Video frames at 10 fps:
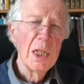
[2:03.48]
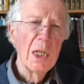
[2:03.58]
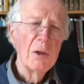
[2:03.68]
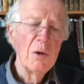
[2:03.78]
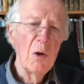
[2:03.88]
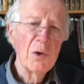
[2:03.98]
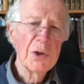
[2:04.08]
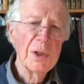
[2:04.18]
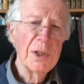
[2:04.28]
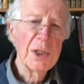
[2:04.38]
not
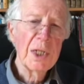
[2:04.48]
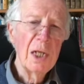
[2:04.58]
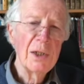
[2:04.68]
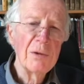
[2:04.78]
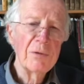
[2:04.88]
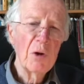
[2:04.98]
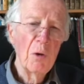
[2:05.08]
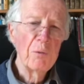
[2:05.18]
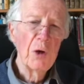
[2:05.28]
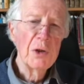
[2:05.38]
this kind of
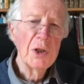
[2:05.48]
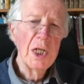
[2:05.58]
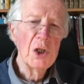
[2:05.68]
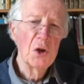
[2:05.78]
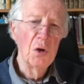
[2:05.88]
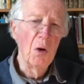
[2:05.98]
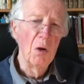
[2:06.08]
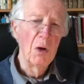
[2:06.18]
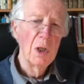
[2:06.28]
confrontational.